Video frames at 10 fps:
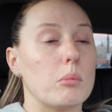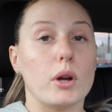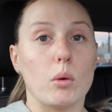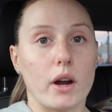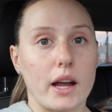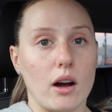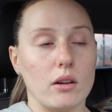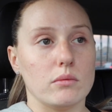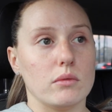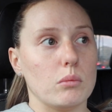
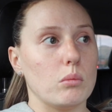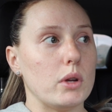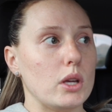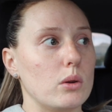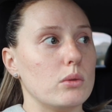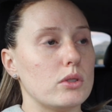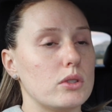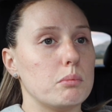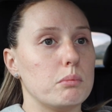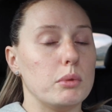pre-workout, we
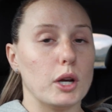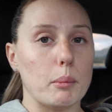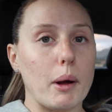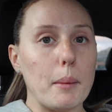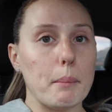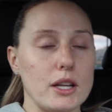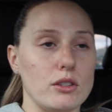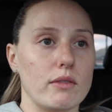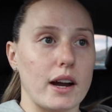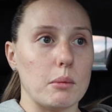use Pure Pump by
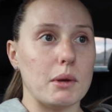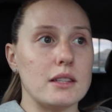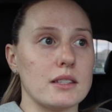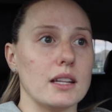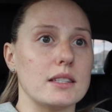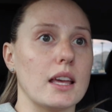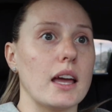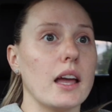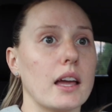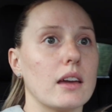Do Vitamins, and it's
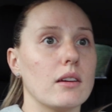like